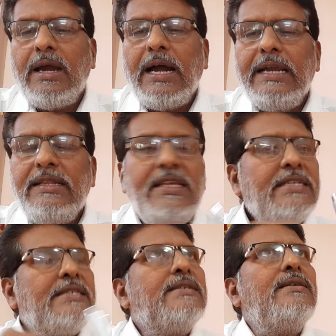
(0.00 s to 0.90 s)
And
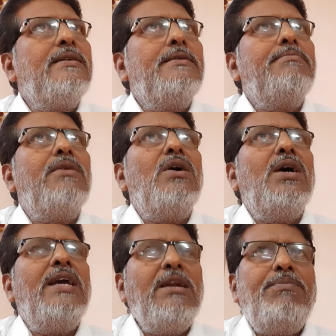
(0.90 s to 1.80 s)
this
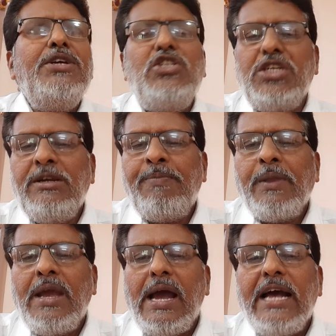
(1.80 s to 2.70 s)
LPG
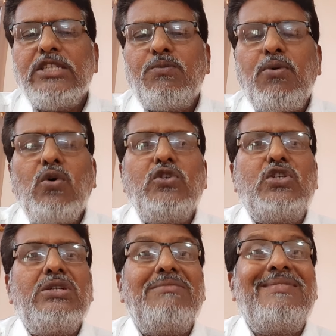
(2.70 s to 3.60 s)
has
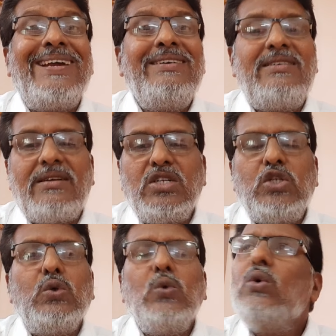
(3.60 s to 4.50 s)
posed threat
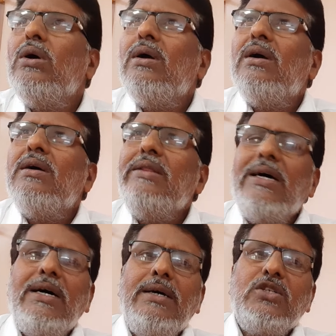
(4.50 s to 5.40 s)
to
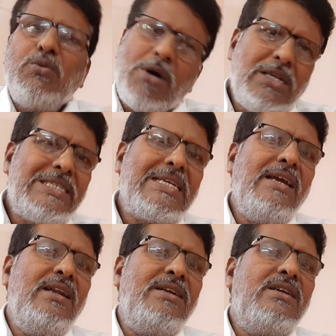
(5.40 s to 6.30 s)
the small
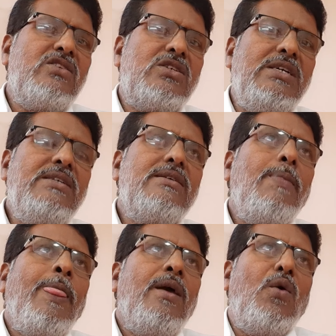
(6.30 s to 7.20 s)
scale industries,
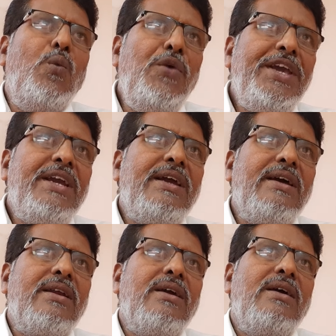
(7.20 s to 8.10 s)

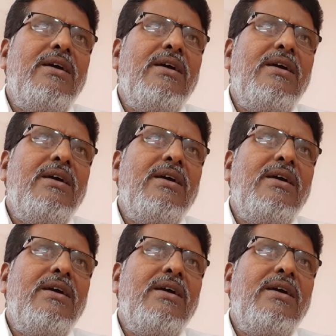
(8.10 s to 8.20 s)
weaker